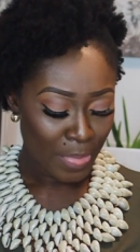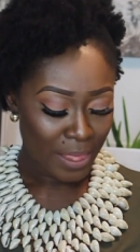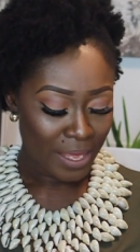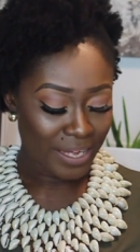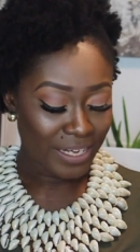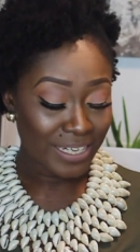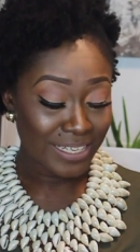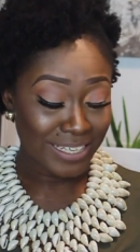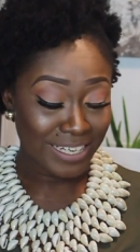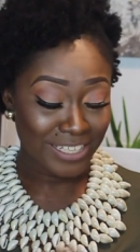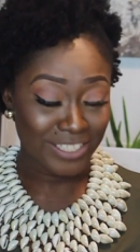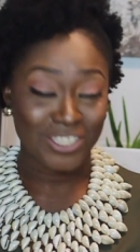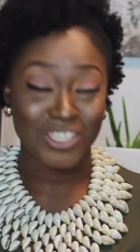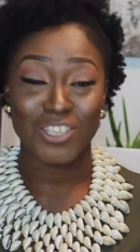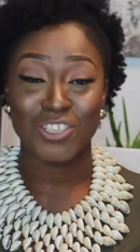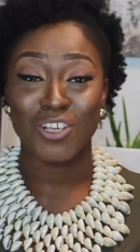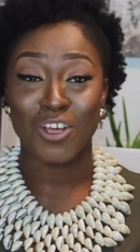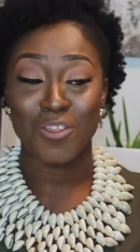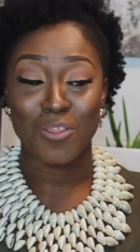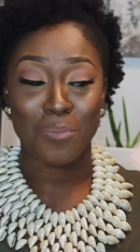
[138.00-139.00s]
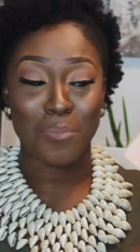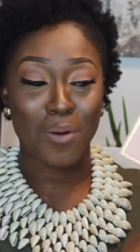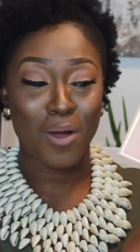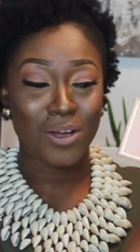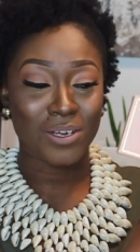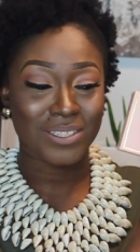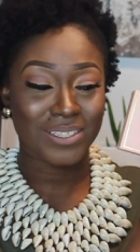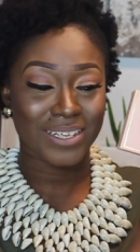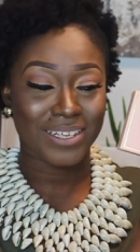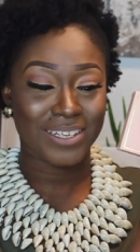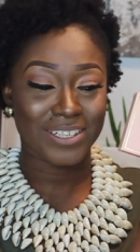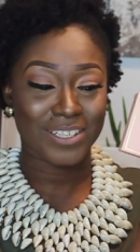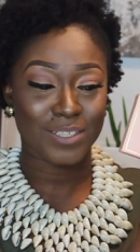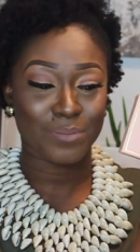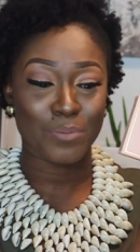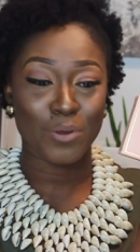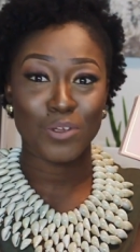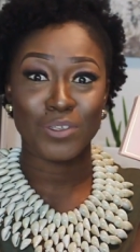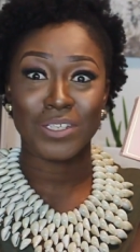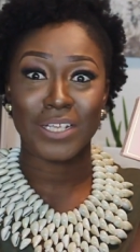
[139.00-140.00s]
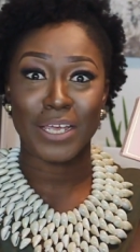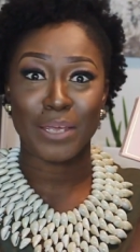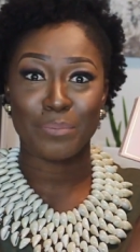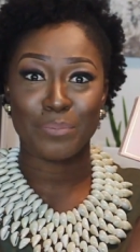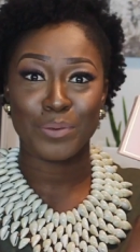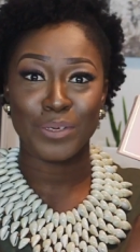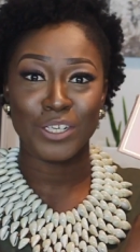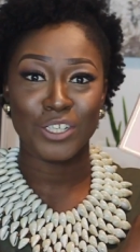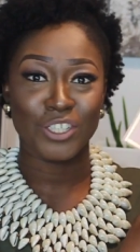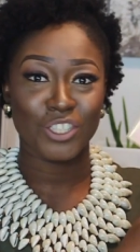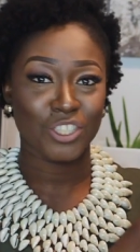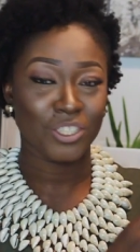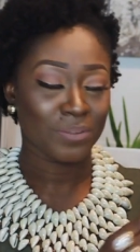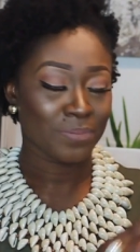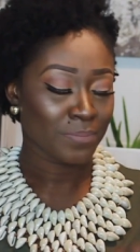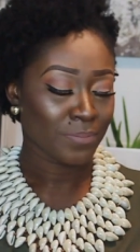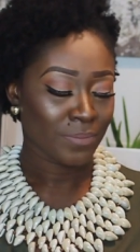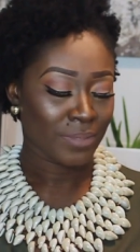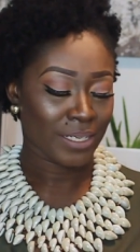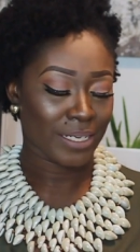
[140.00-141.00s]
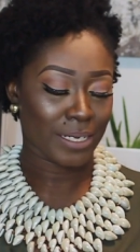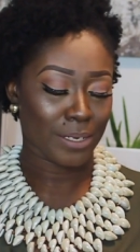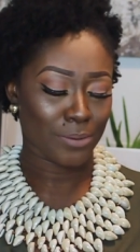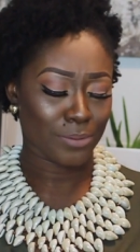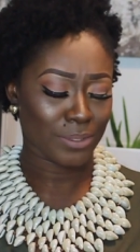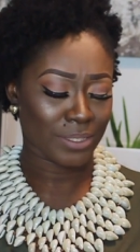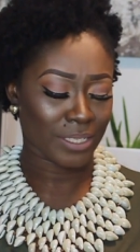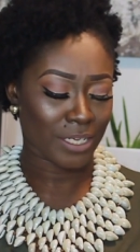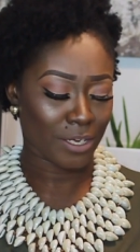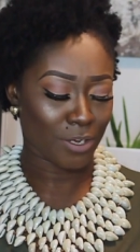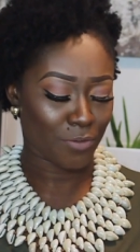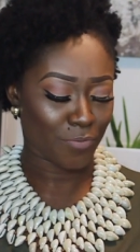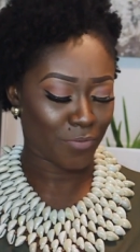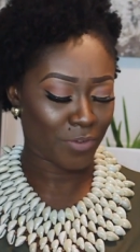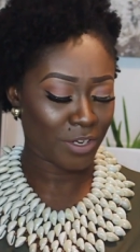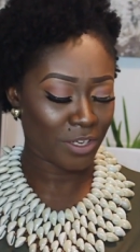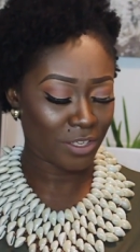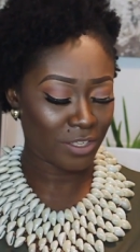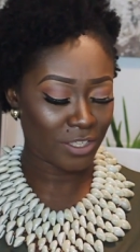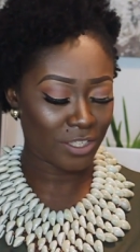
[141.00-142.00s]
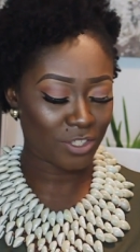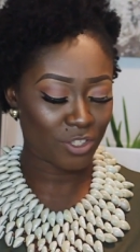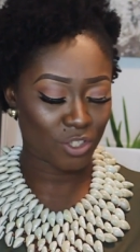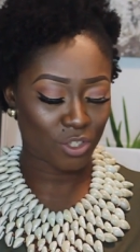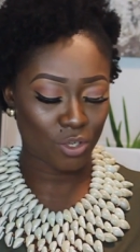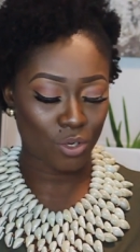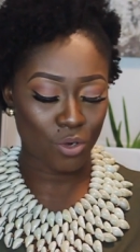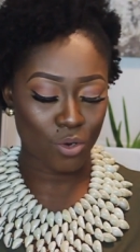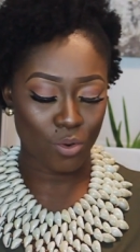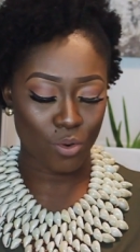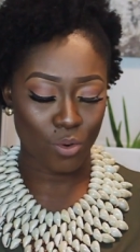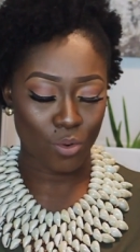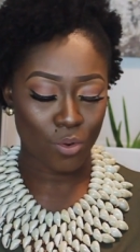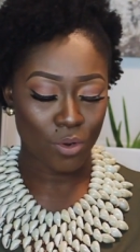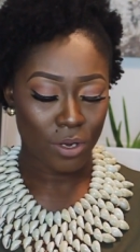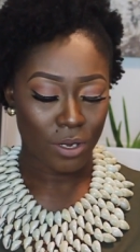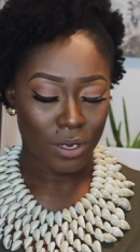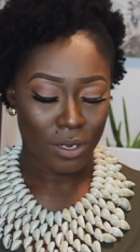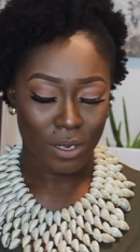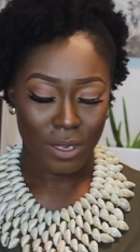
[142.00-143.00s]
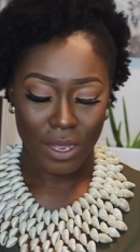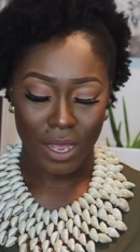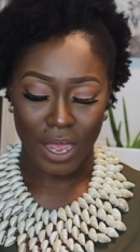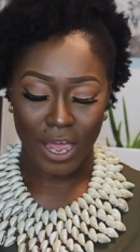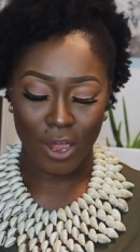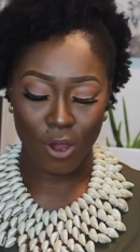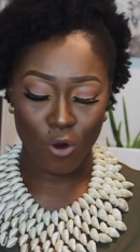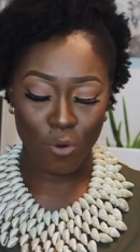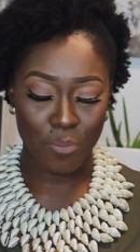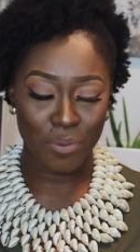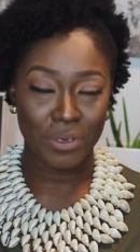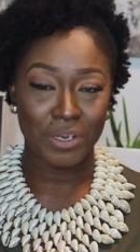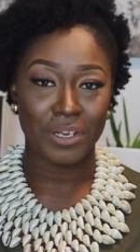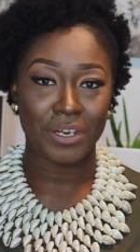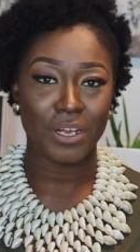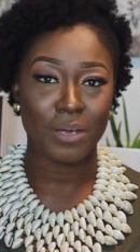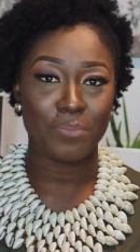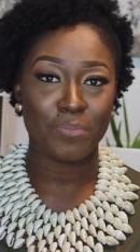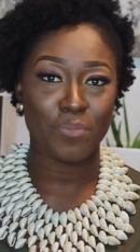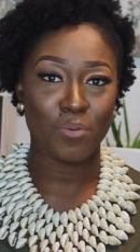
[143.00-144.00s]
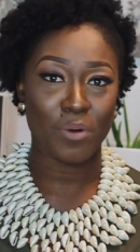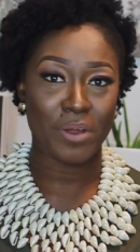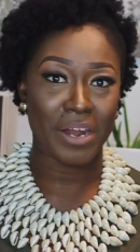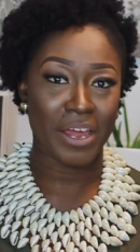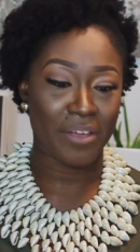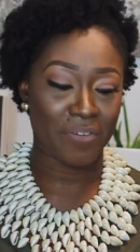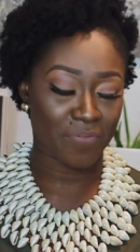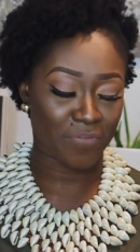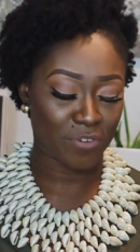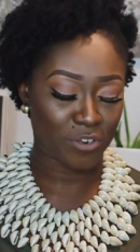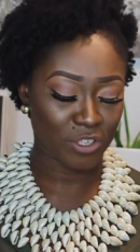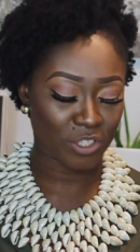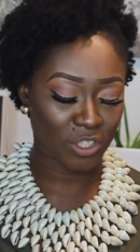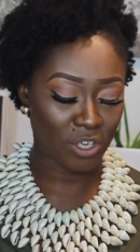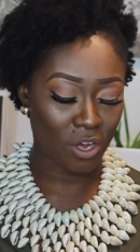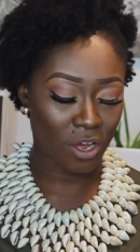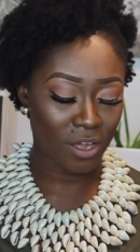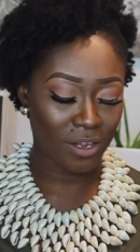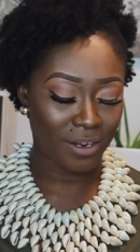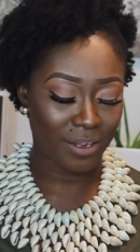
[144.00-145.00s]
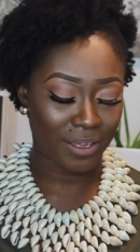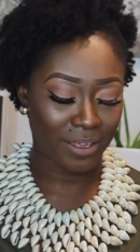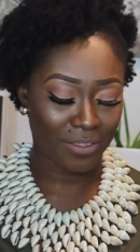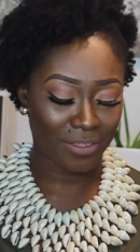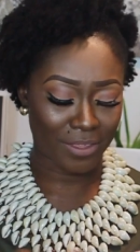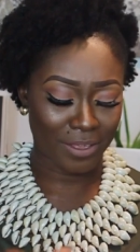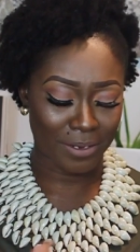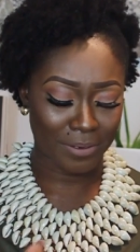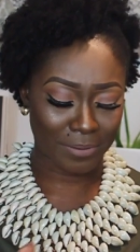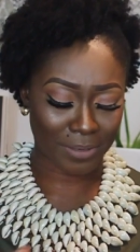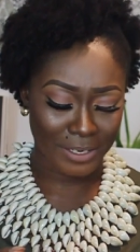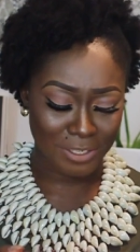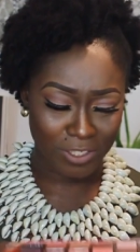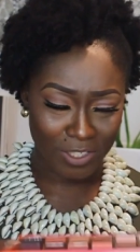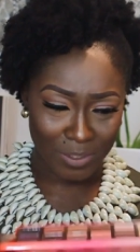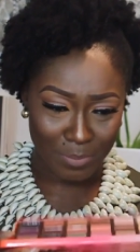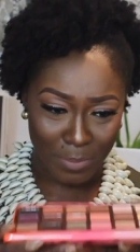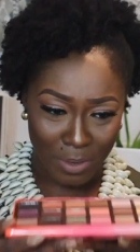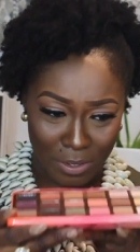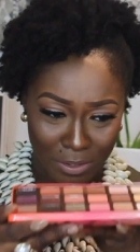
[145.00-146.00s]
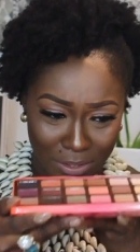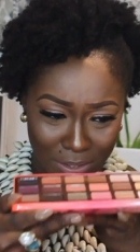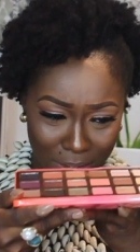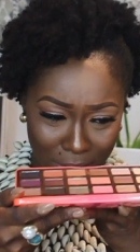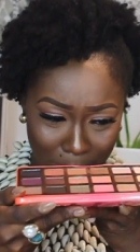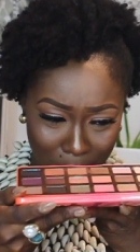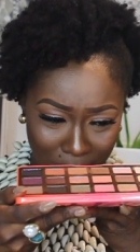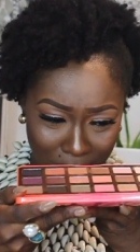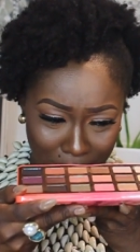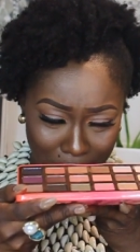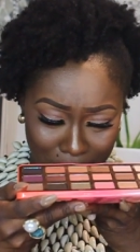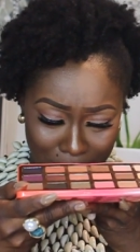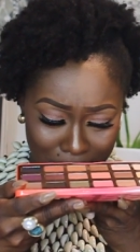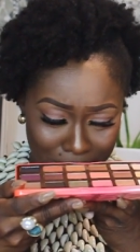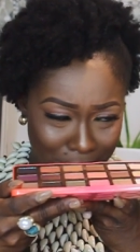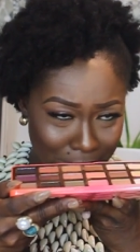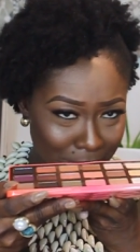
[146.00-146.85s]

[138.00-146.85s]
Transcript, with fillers: and it says on the box that it smells like peach. And I was like, really? So I opened it up when I first got it, and then I smelled it. I'm like,